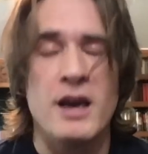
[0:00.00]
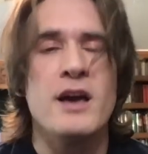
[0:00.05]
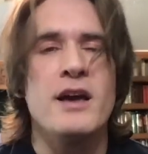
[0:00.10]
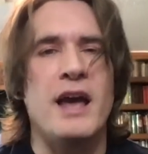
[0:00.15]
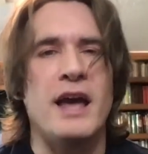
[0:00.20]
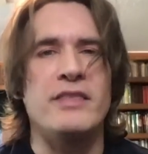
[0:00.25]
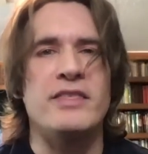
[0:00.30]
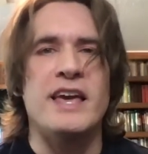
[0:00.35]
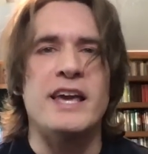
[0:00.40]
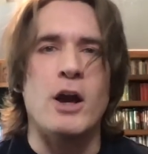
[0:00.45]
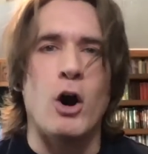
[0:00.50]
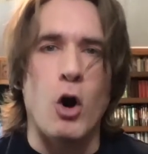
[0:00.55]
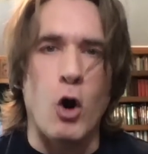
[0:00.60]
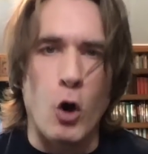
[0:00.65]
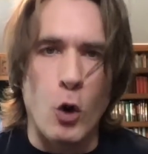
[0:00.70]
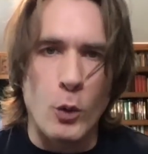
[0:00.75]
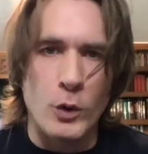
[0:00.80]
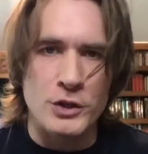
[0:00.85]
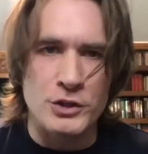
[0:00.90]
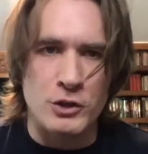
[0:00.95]
and they
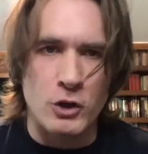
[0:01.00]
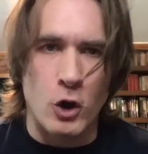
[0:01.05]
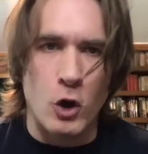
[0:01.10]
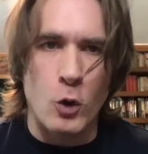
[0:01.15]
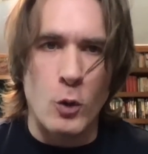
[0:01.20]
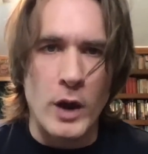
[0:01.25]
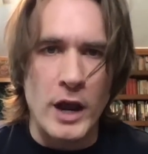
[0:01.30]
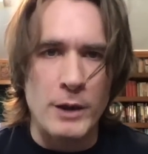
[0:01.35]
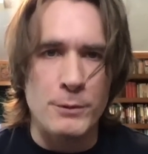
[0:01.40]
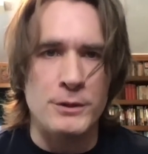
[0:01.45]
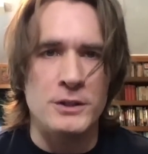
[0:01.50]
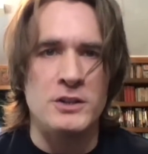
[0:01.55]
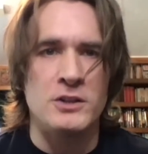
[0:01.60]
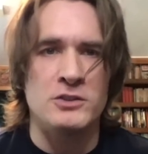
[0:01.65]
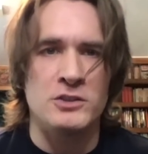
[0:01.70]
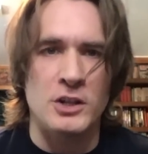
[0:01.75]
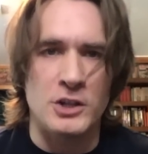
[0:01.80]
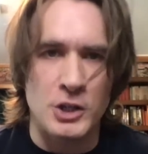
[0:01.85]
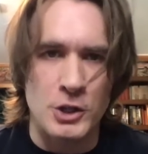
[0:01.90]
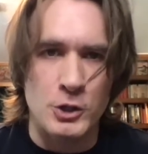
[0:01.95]
always go away with
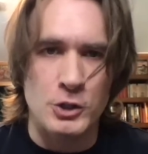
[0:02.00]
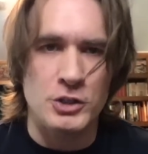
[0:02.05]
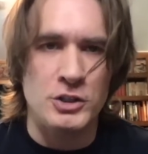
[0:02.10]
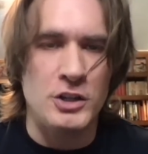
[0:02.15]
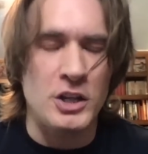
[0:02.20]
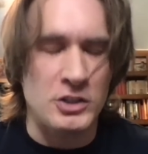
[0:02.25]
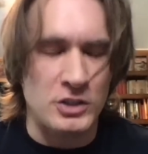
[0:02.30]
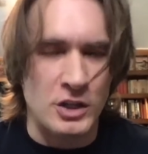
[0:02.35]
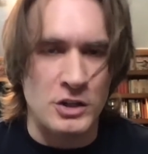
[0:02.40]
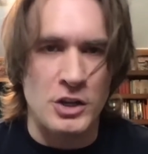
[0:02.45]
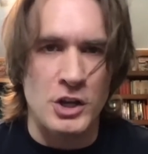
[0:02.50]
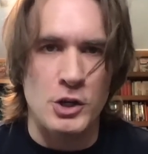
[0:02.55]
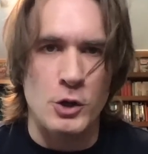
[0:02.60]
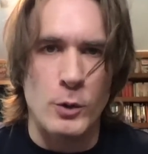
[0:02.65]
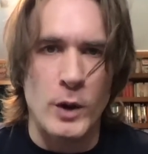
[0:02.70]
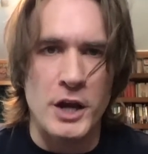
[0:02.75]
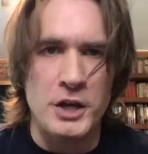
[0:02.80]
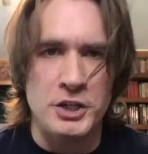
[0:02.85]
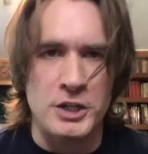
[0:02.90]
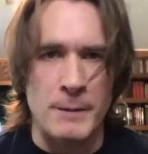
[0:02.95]

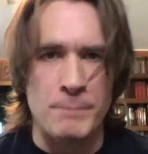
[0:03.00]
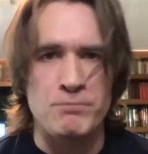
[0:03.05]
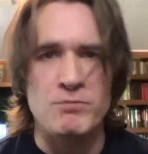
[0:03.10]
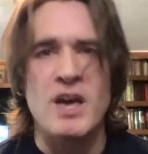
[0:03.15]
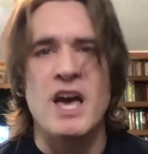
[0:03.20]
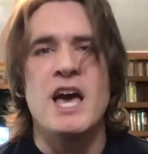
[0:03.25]
discontinuation.